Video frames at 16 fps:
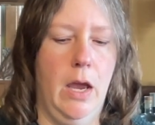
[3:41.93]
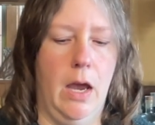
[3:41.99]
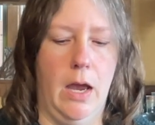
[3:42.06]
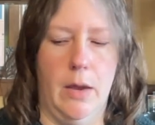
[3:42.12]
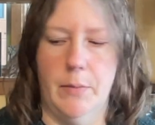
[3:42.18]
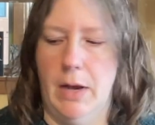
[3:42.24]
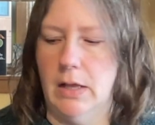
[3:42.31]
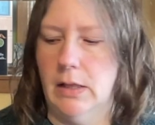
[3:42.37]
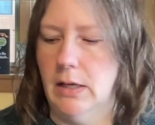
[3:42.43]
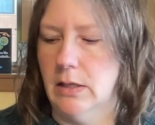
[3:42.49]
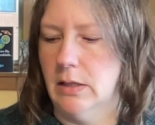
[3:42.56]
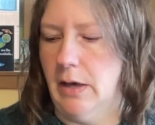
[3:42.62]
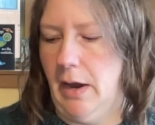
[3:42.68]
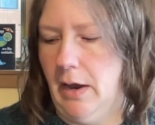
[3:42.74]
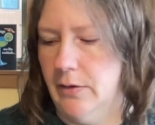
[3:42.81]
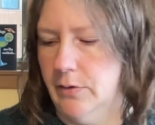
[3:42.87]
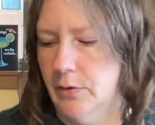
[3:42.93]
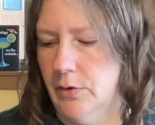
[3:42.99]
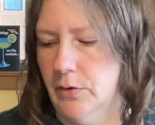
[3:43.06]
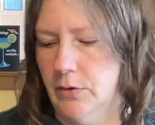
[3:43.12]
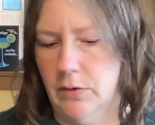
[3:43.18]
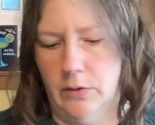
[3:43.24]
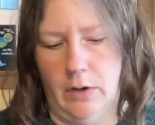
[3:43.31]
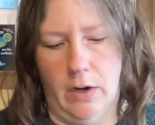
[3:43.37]
Um, I like the
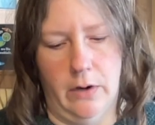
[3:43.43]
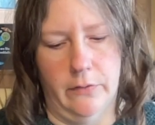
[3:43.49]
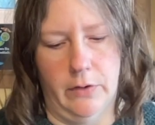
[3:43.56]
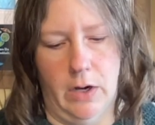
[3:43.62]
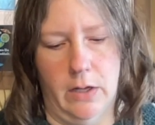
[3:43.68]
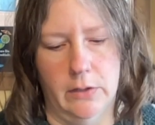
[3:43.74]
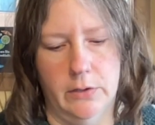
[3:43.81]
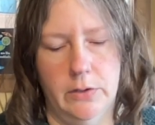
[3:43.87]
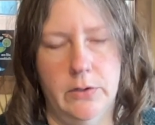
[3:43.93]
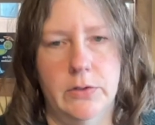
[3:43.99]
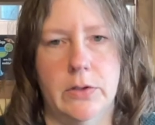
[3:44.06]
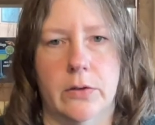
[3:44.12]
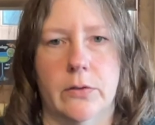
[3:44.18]
heathered kind of colors.